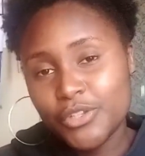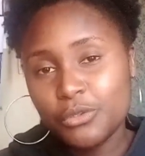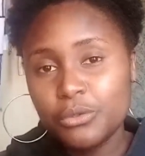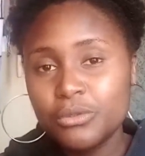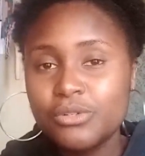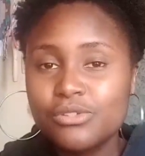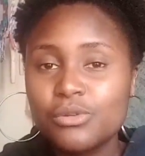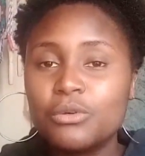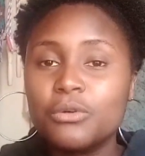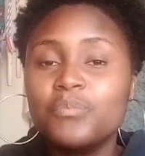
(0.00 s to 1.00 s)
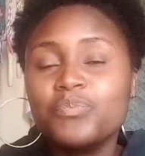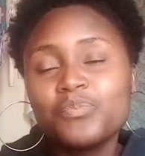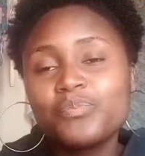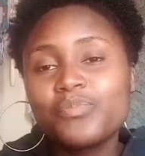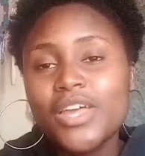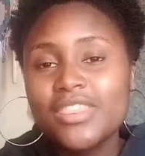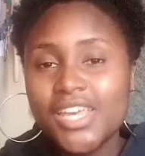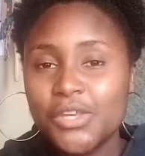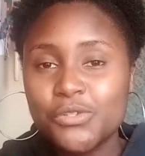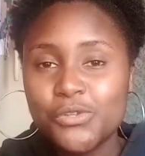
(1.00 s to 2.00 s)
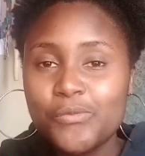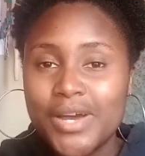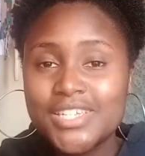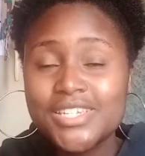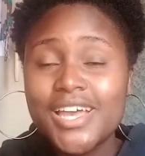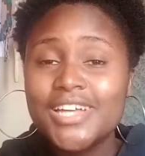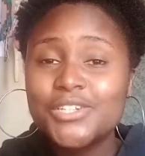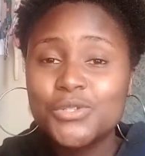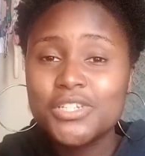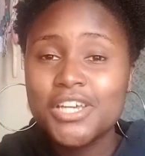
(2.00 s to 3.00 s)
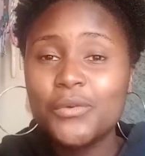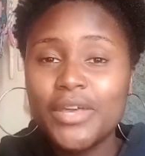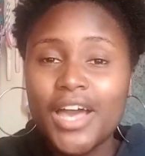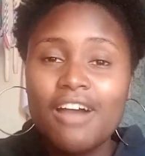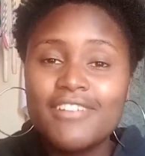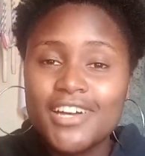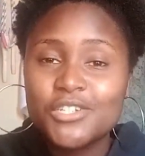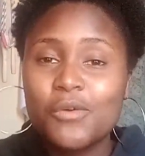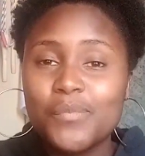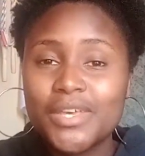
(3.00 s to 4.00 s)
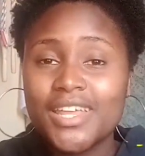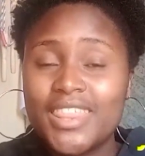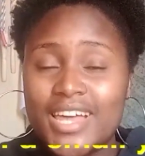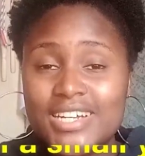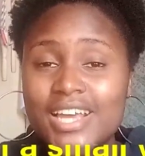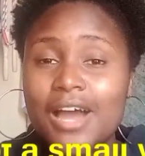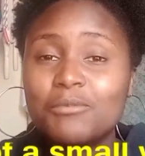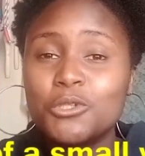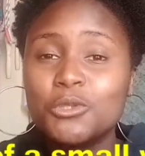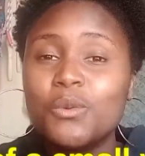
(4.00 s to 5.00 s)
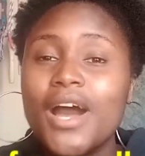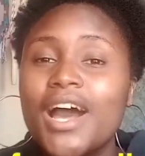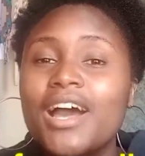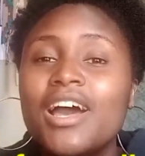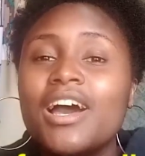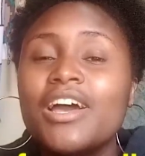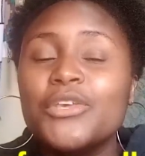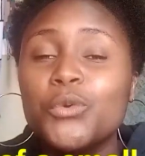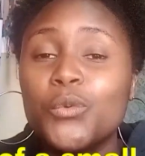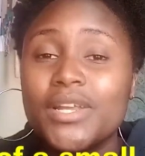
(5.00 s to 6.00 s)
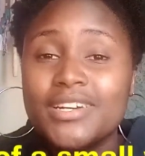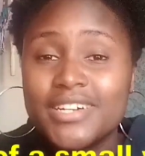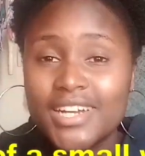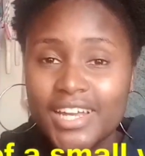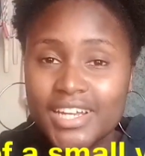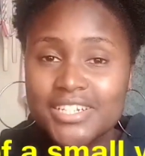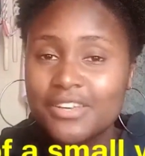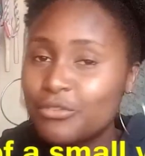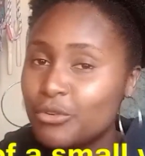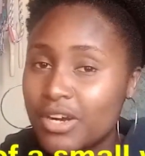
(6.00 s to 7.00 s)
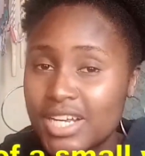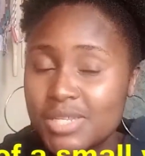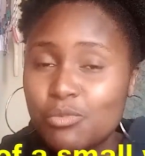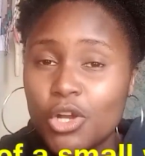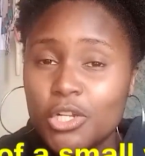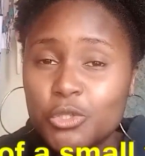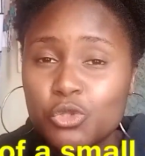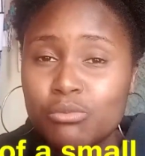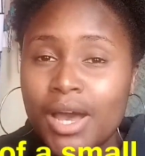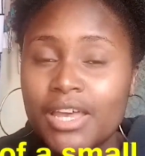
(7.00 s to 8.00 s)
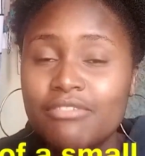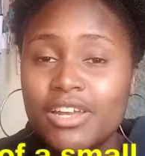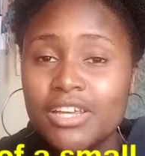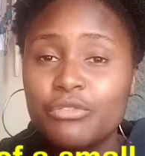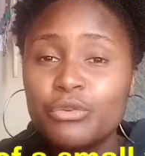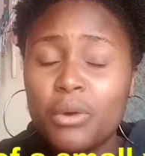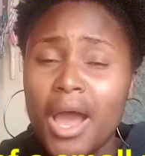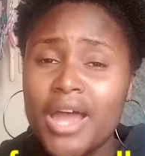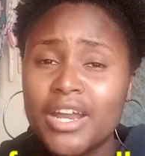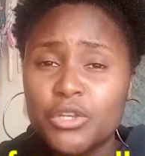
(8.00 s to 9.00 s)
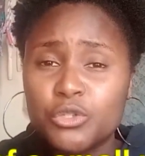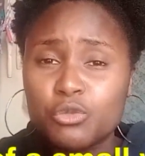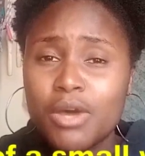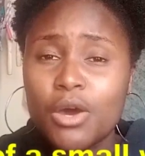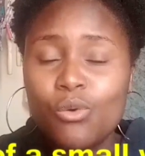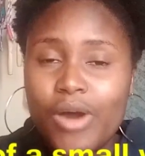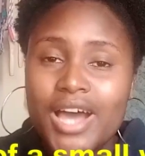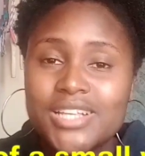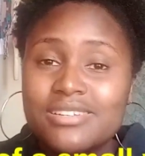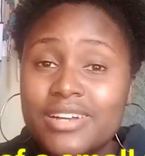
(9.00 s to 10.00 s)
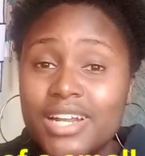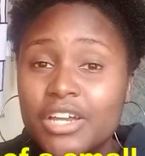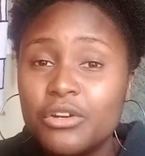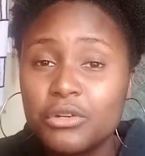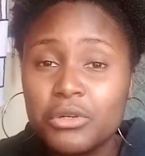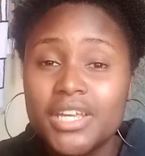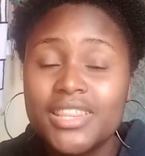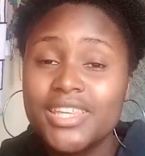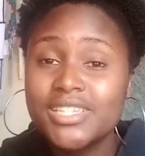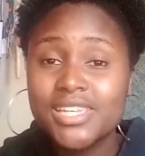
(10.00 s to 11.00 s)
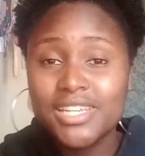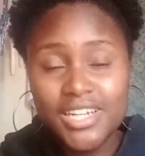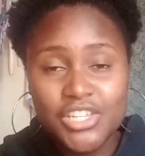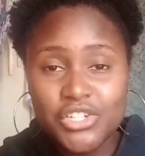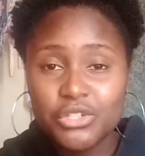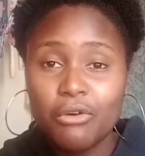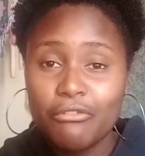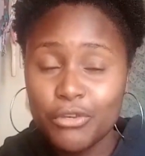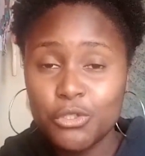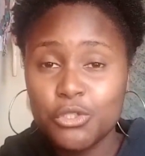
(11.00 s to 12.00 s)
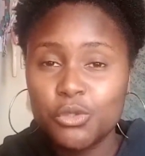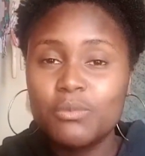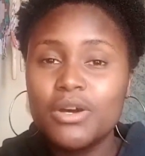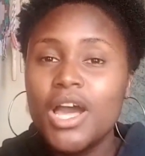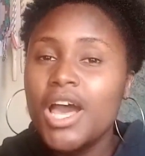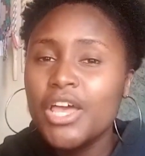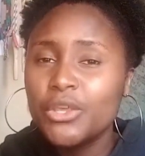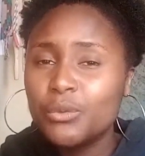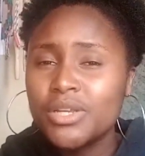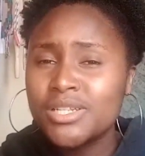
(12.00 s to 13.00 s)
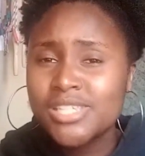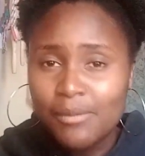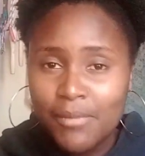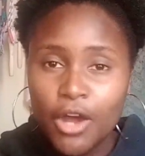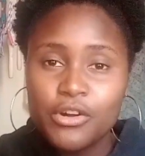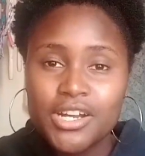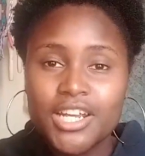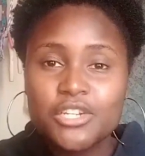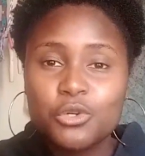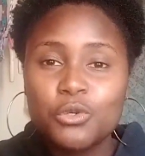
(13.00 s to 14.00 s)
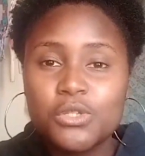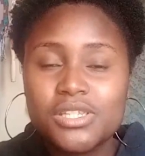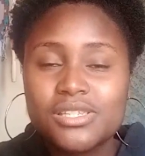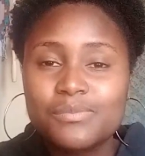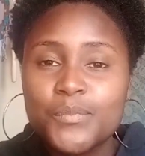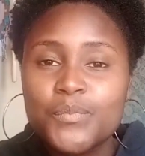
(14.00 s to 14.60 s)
you know. So thank you so much. And today we have a topic that I'm sure you will relate if you are a small YouTuber. Even if you are a YouTuber who has really grown in this industry of YouTube, you will somehow relate, because